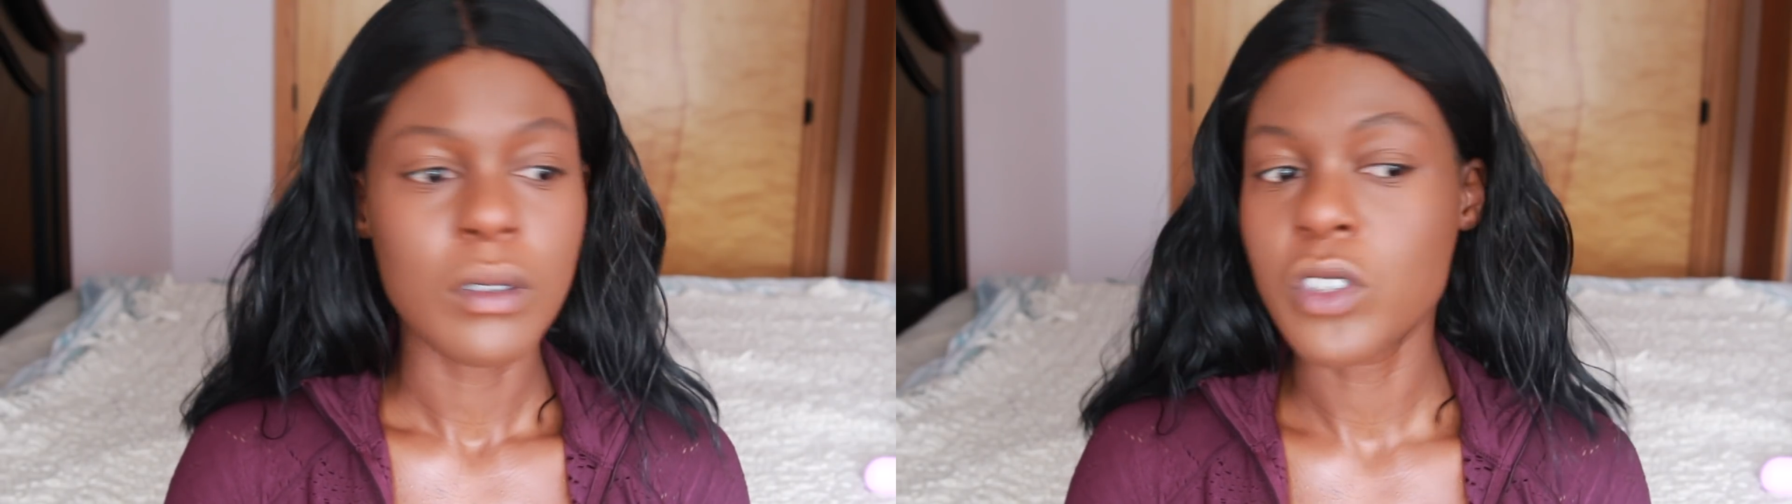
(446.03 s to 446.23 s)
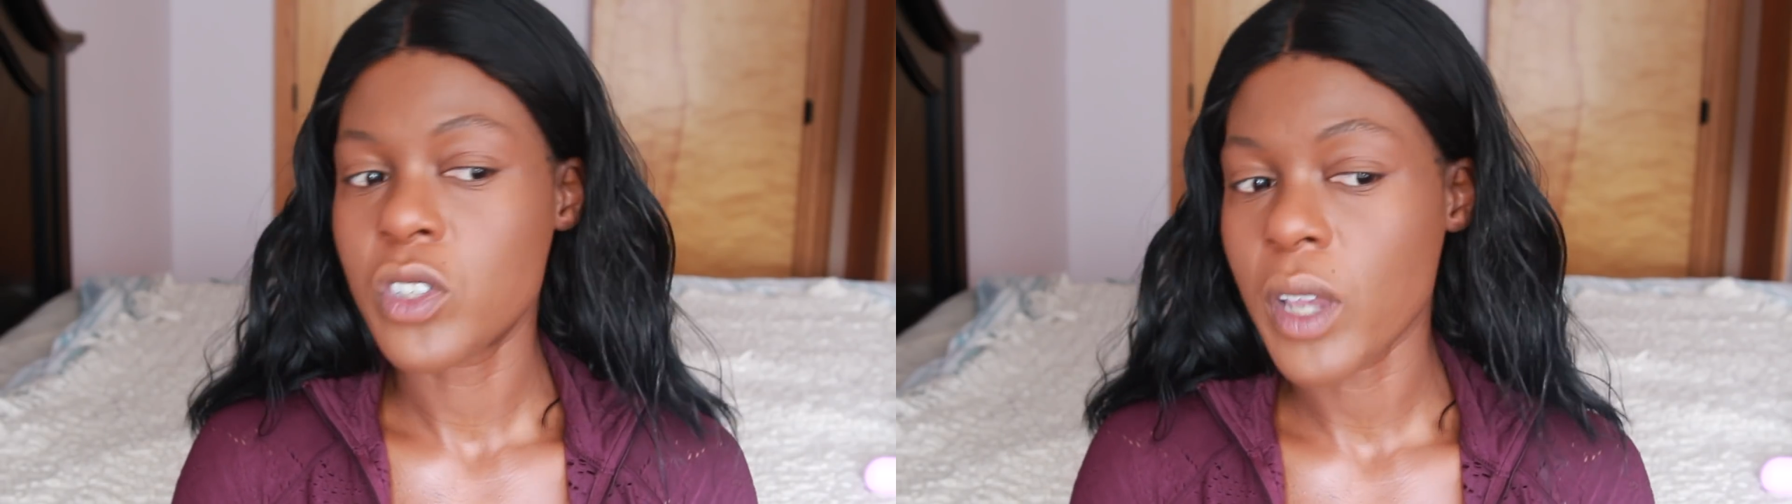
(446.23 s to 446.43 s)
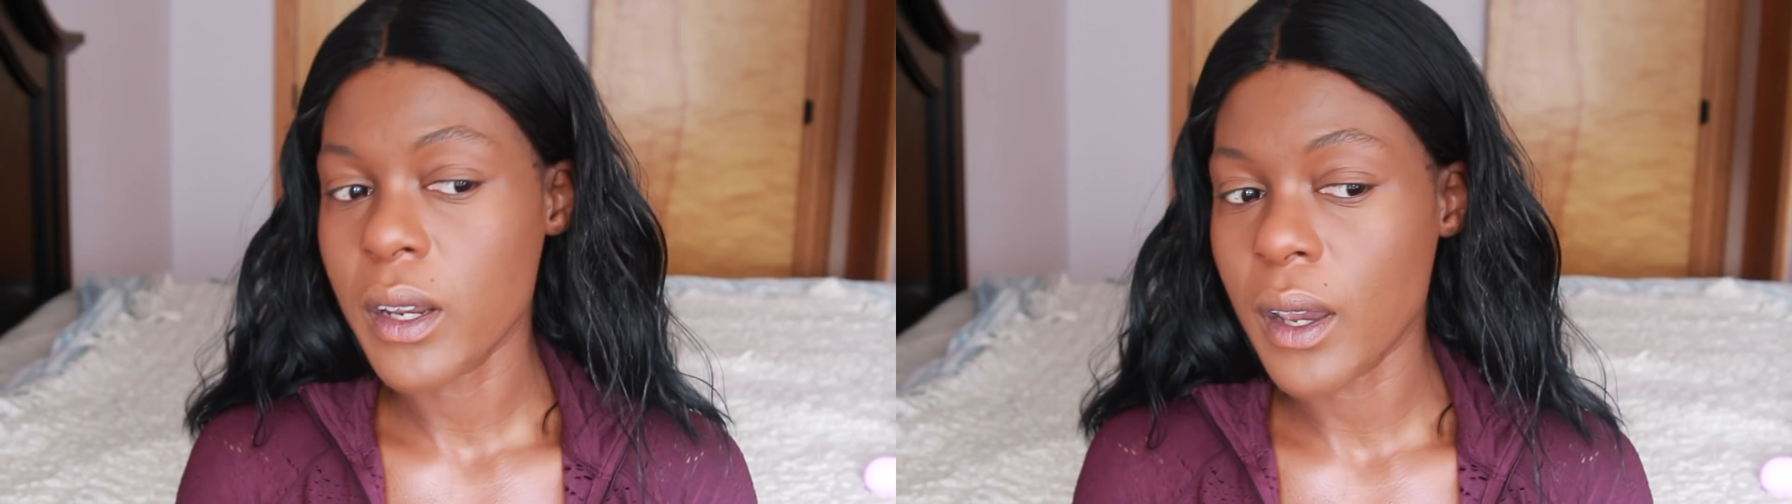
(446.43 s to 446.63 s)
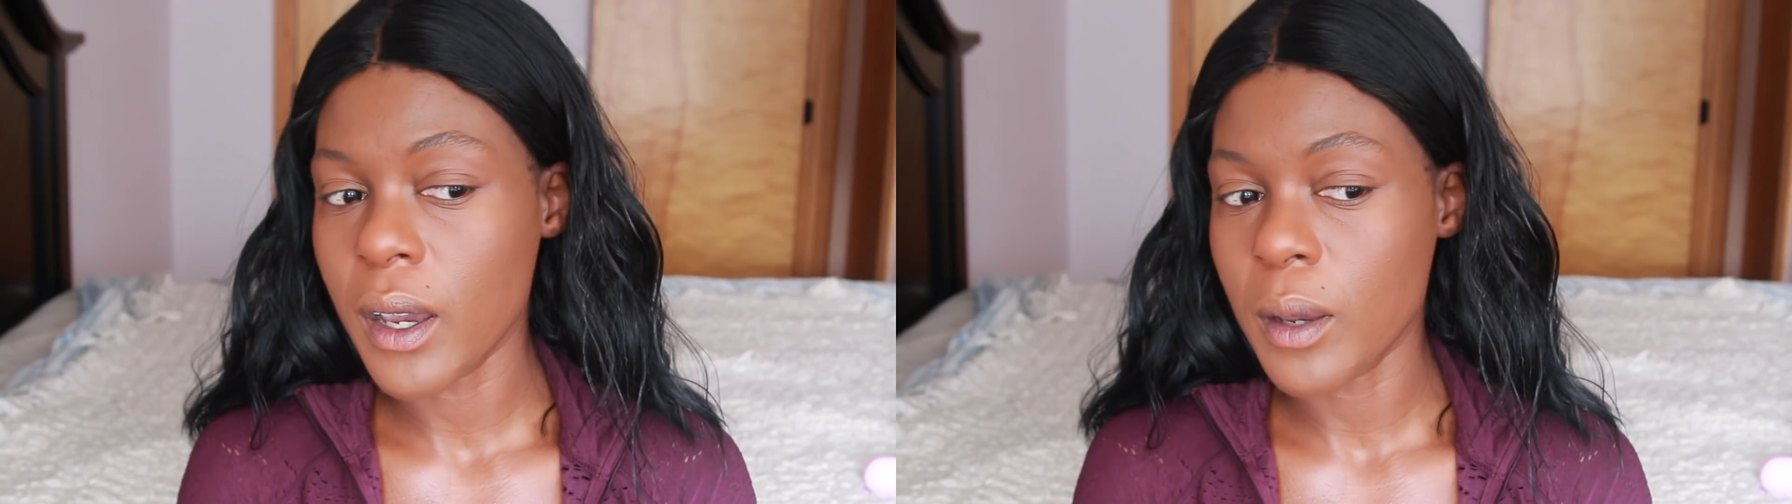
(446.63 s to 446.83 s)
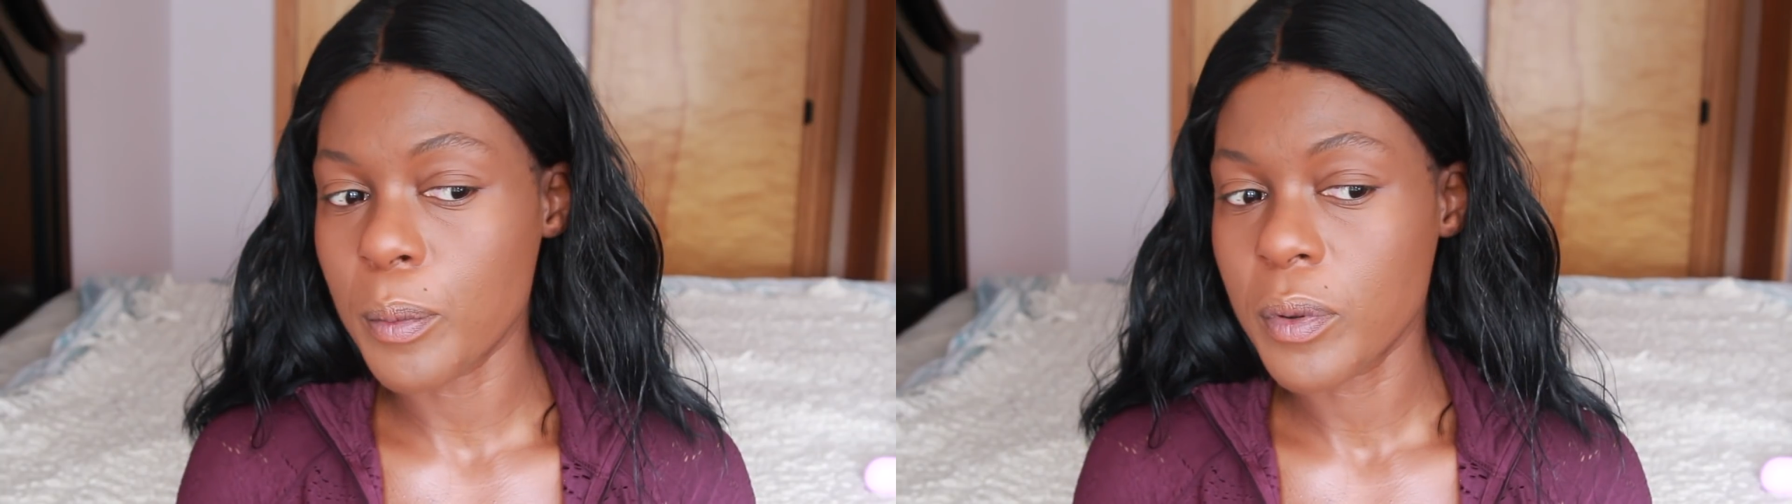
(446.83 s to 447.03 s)
Shut
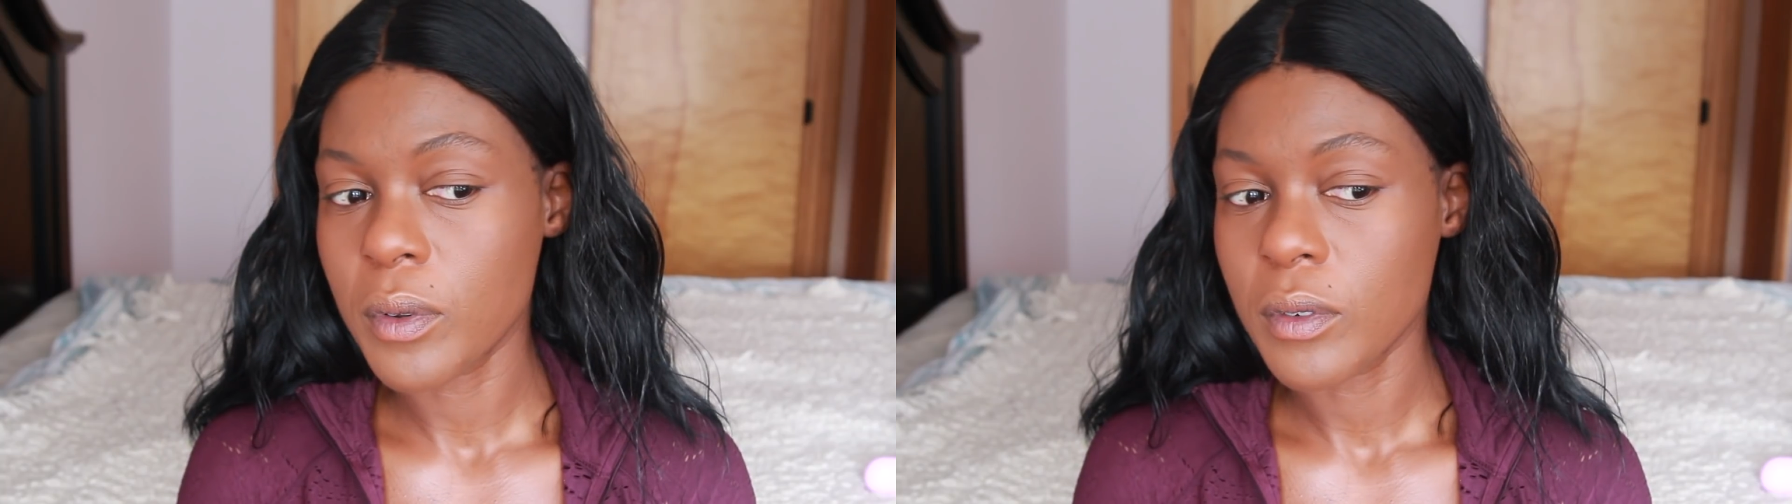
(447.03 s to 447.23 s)
up.